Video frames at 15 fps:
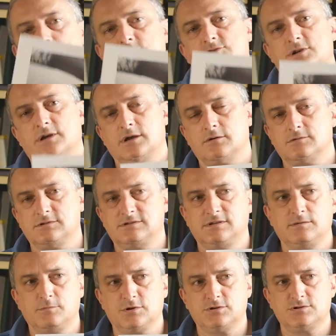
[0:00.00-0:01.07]
check out this
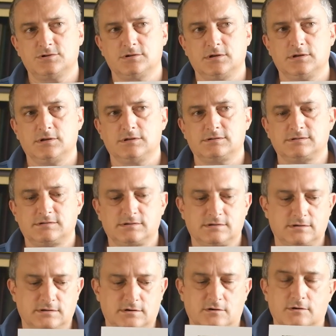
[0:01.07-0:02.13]
image in its
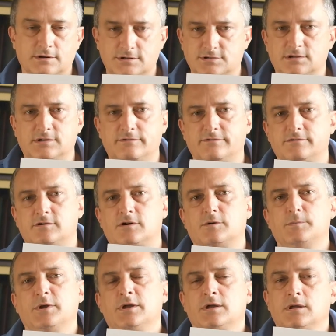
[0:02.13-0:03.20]
original
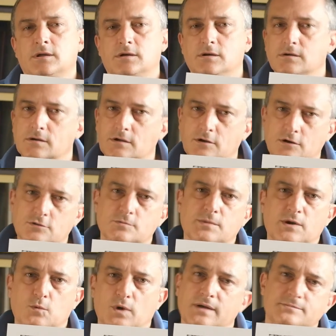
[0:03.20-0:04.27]
form, go to
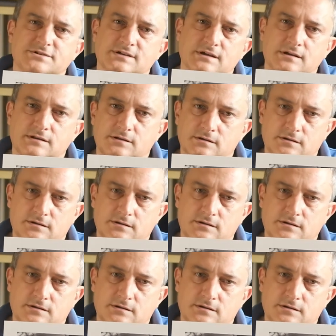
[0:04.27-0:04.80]
my website.